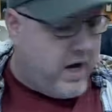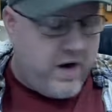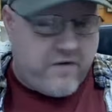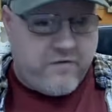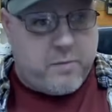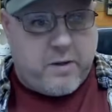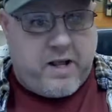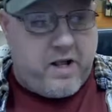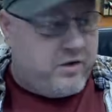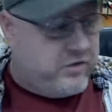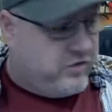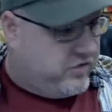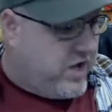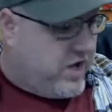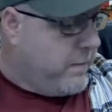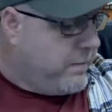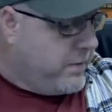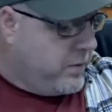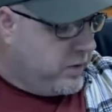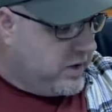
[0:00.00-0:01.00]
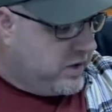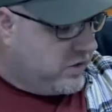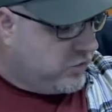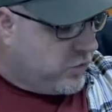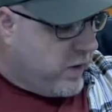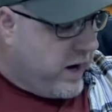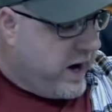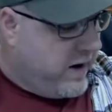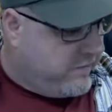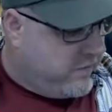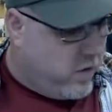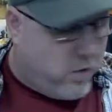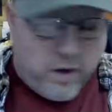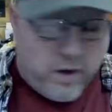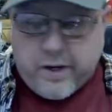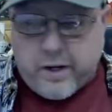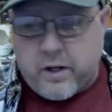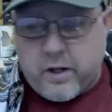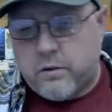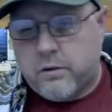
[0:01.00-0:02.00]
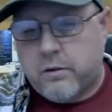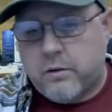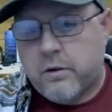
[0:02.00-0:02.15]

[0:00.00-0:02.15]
Everybody else is happy with it, so I have no idea.